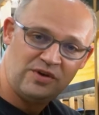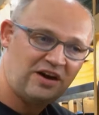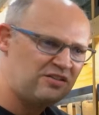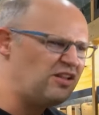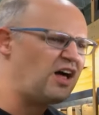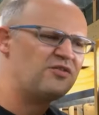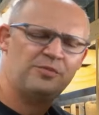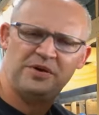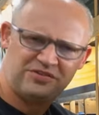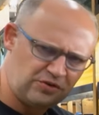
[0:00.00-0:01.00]
we got a lot
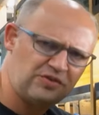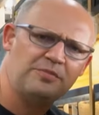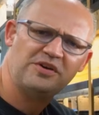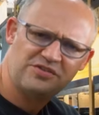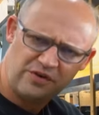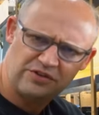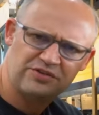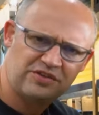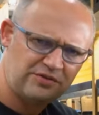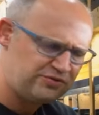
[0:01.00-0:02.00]
of apistos bunch of
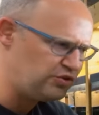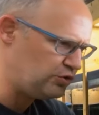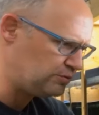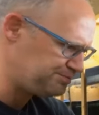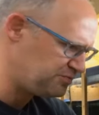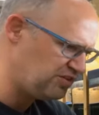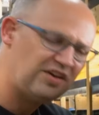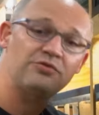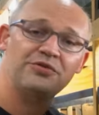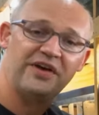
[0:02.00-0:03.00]
other stuff too,
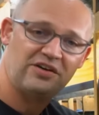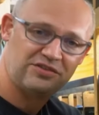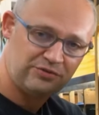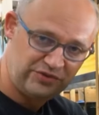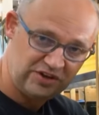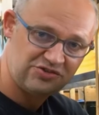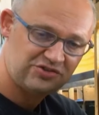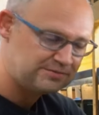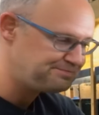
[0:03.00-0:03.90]
several thousand fish.